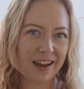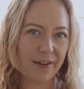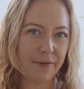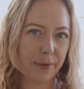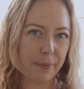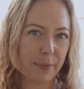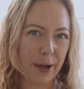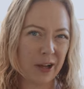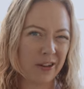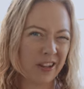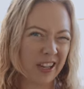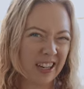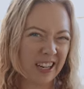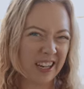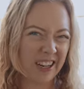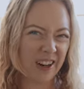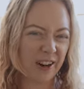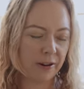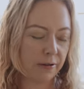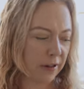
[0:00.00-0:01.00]
to have a balcony,
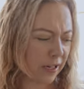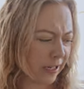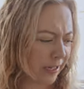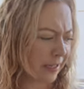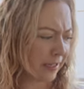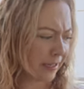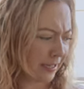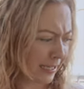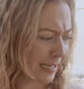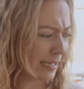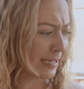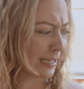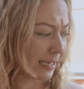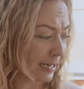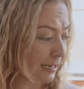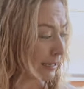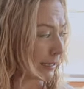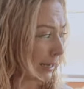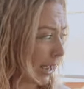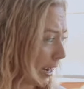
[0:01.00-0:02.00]
you know? It's a
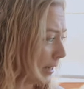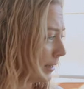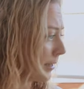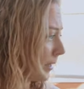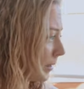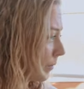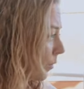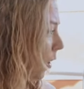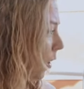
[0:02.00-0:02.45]
decent size as